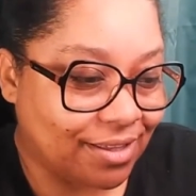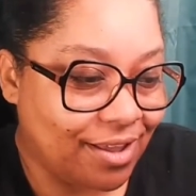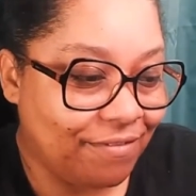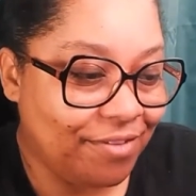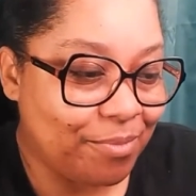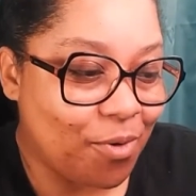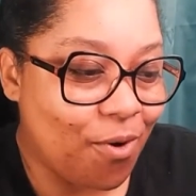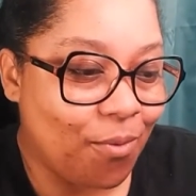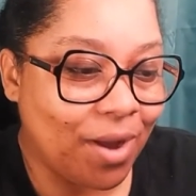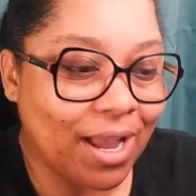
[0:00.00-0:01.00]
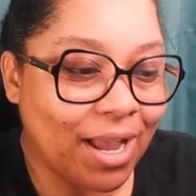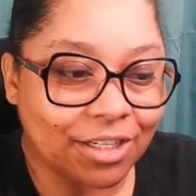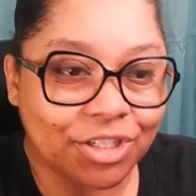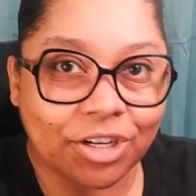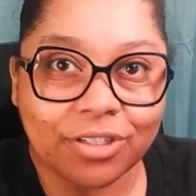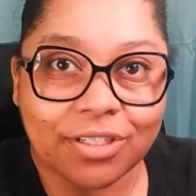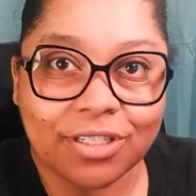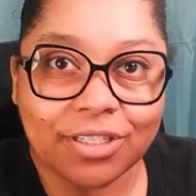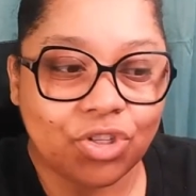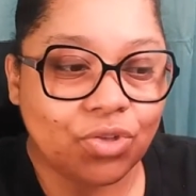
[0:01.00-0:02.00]
Love them all. What kind of shirts
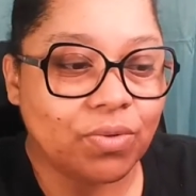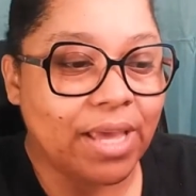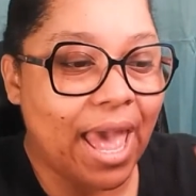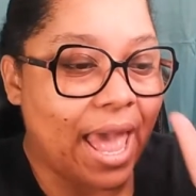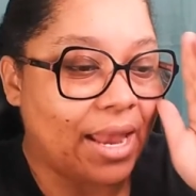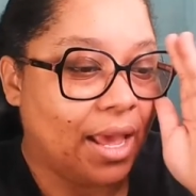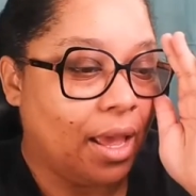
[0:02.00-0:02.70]
did you get?